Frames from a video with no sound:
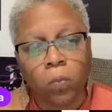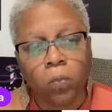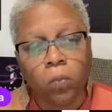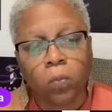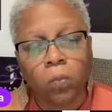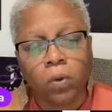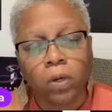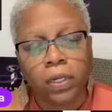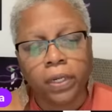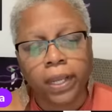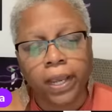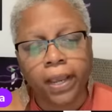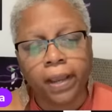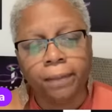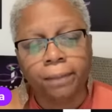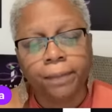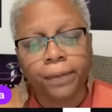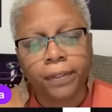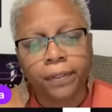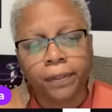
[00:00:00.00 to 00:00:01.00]

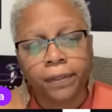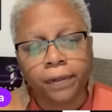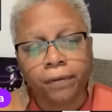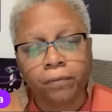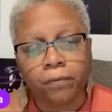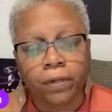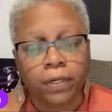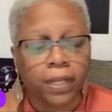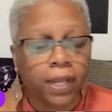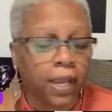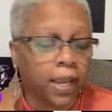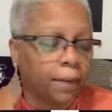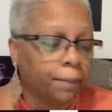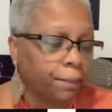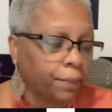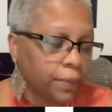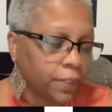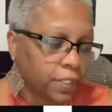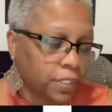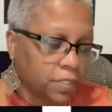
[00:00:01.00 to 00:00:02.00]
what
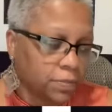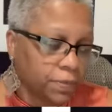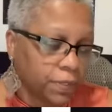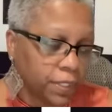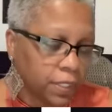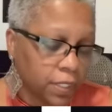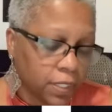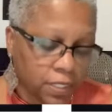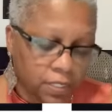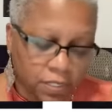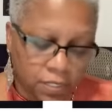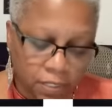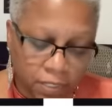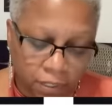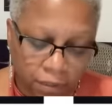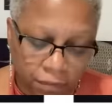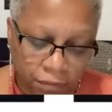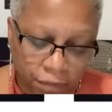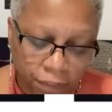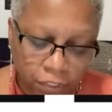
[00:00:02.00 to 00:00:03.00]
happened is because of
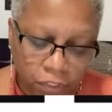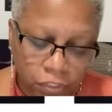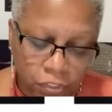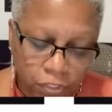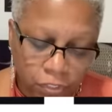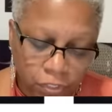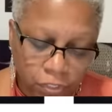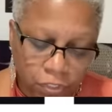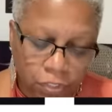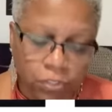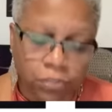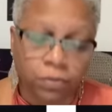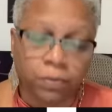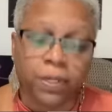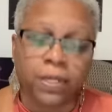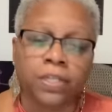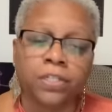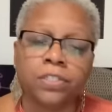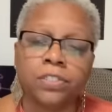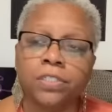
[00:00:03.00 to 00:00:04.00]
the eviction
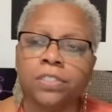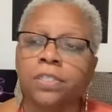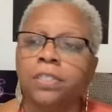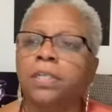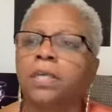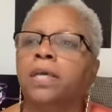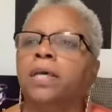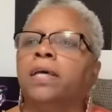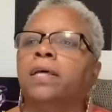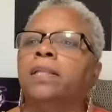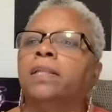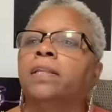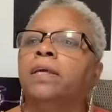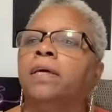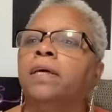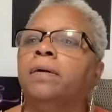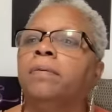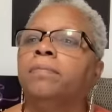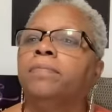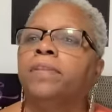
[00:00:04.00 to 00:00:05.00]
situation
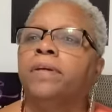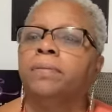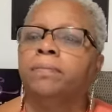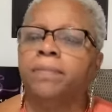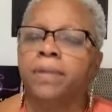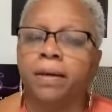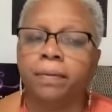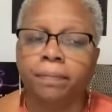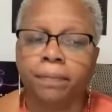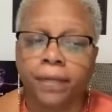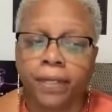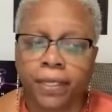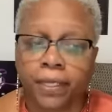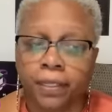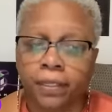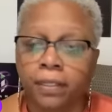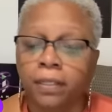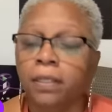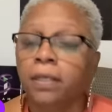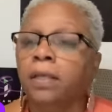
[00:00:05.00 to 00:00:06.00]
and them not
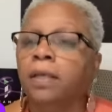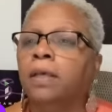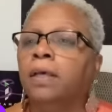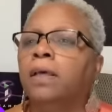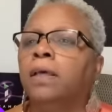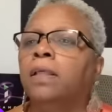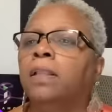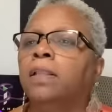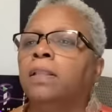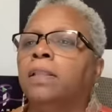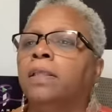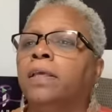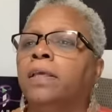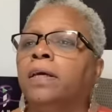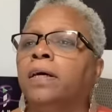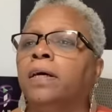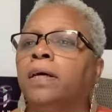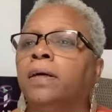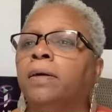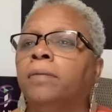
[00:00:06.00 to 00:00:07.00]
paying
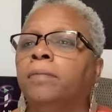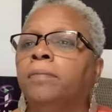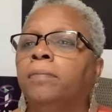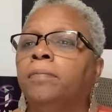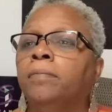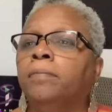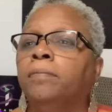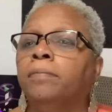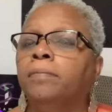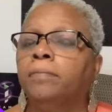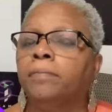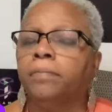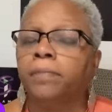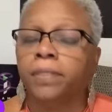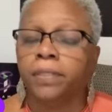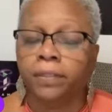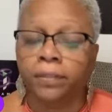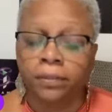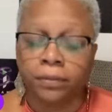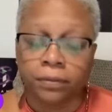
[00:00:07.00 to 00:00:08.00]

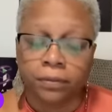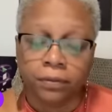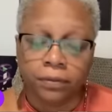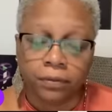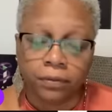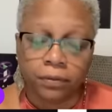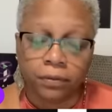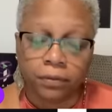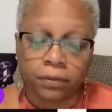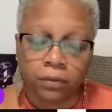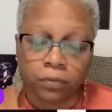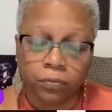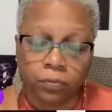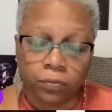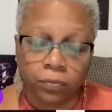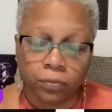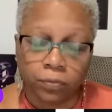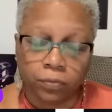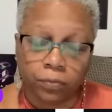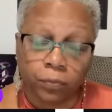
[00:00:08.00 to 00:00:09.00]
their
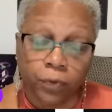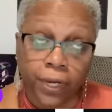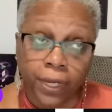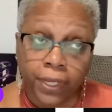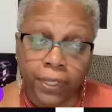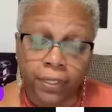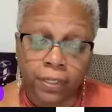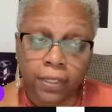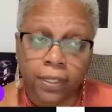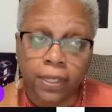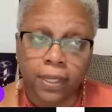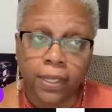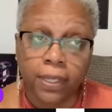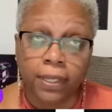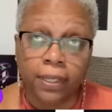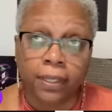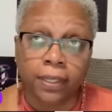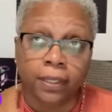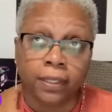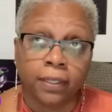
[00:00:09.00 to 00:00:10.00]
rent,
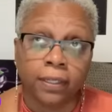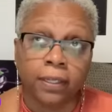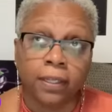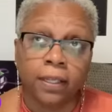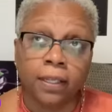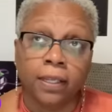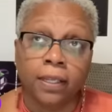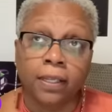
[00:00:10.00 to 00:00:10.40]
and